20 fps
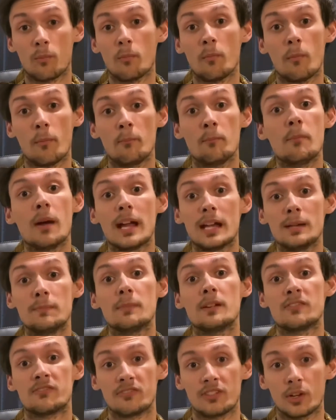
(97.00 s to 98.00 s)
made
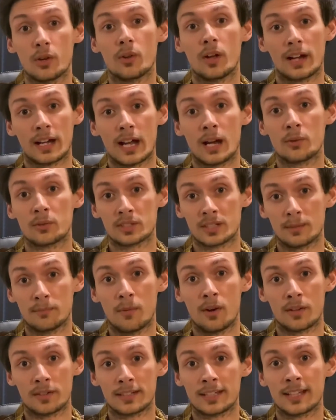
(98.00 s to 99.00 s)
me feel like I was in
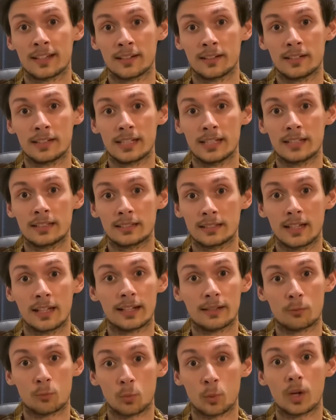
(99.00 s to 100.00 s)
Montana again.
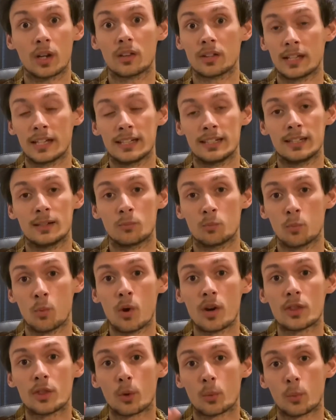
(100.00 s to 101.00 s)
Like, really, it did.
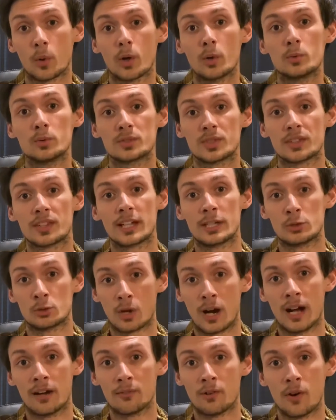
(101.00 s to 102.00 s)
One of the roads that they
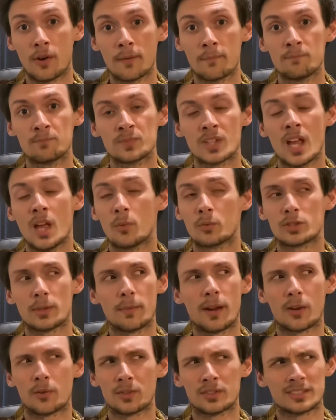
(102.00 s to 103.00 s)
drive on, which I'm
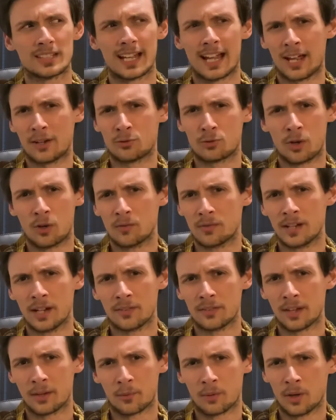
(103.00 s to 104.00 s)
not going to say I drove down
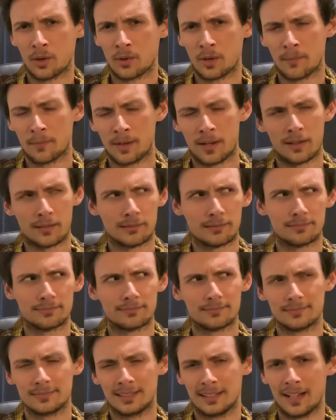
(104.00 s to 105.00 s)
that road. I'm not,
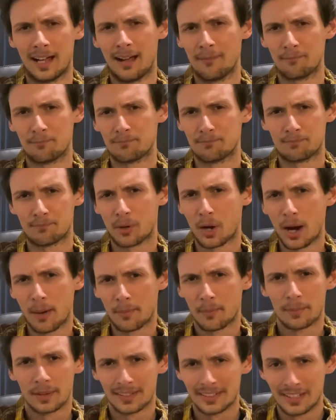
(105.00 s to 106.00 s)
you know, I
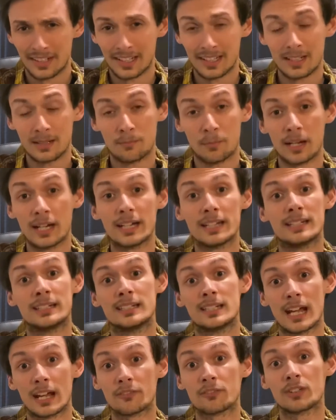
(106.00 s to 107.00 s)
probably didn't, but it
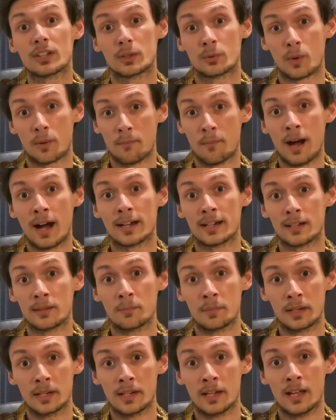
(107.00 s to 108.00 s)
definitely reminded
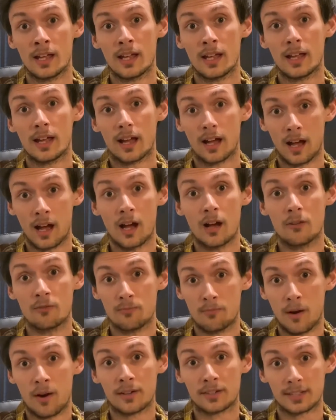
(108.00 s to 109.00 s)
me of
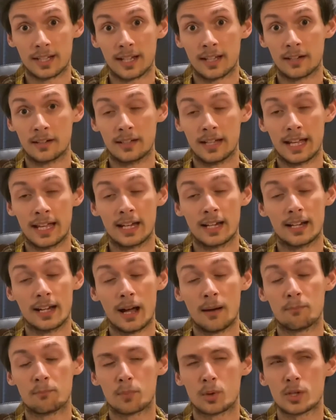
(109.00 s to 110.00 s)
Montana, and
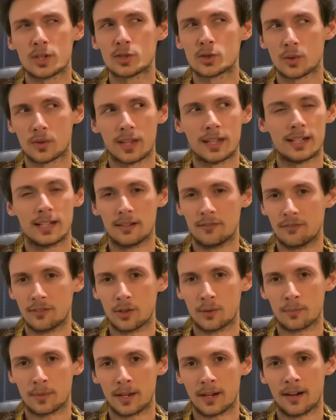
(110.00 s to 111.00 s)
I'm pretty sure they did
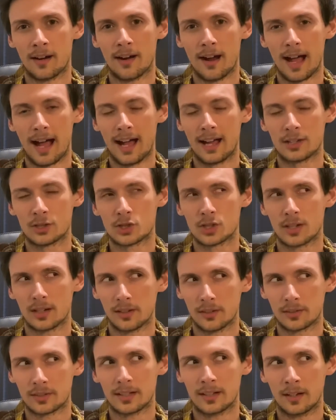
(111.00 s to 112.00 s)
film there. I should have
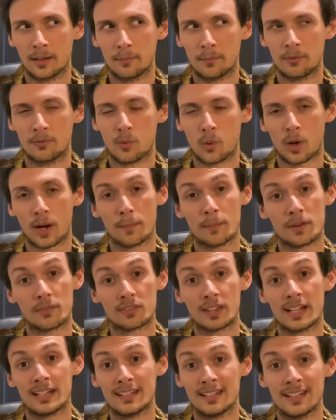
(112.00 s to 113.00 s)
looked it up beforehand, but if
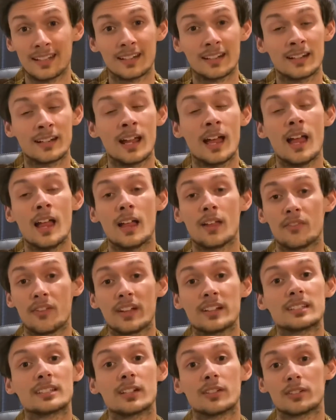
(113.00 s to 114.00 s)
they didn't, they
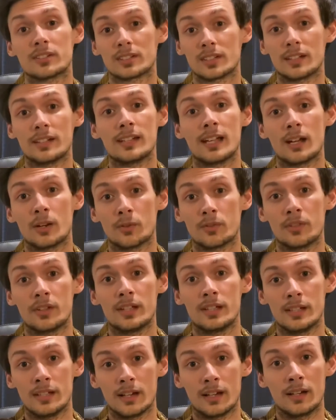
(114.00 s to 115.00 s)
seriously nailed
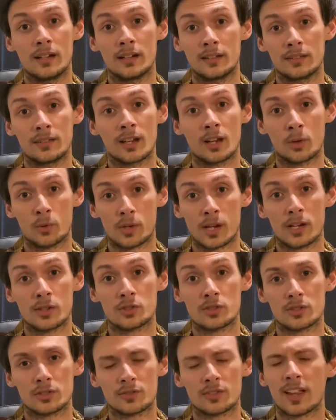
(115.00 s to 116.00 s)
the uh, the
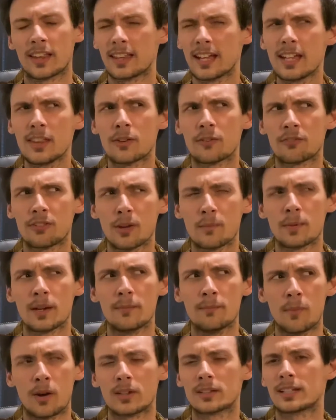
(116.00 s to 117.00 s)
locations for that. They either filmed it in
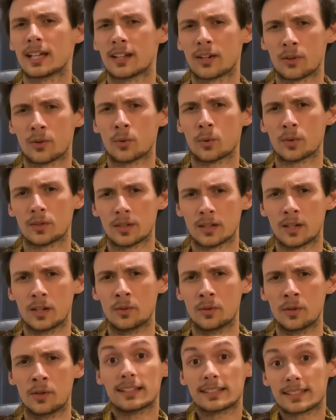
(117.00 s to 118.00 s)
Montana or North
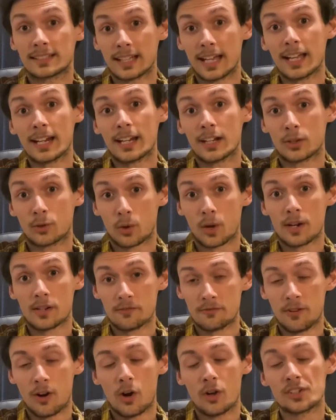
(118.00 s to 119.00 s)
Dakota. It's set in Great
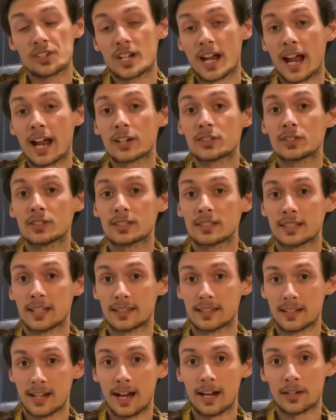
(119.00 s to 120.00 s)
Falls, and I actually stayed
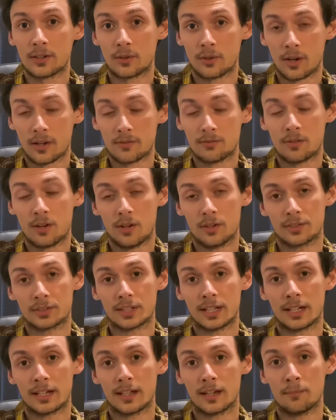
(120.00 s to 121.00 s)
the night in Great Falls,
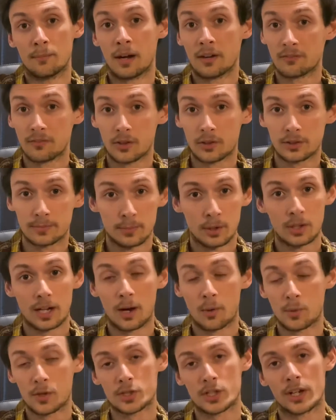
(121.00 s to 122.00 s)
and uh, my first book, I
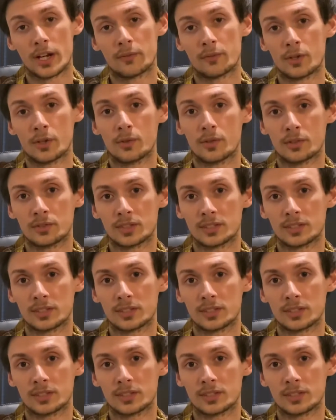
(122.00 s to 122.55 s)
Wish I Never Knew, there's a